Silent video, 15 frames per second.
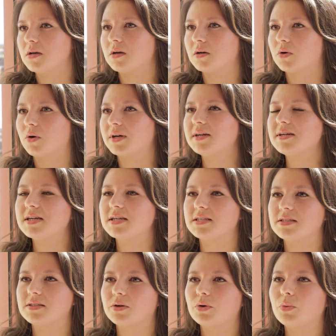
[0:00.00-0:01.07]
going against
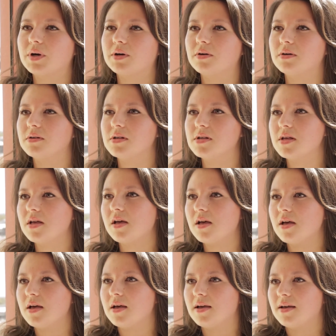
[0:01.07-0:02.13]
their will
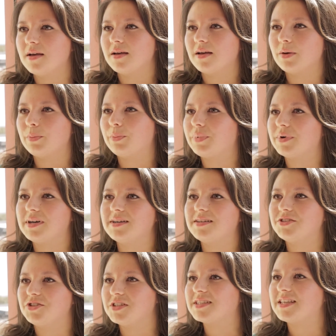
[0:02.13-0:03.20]
but she's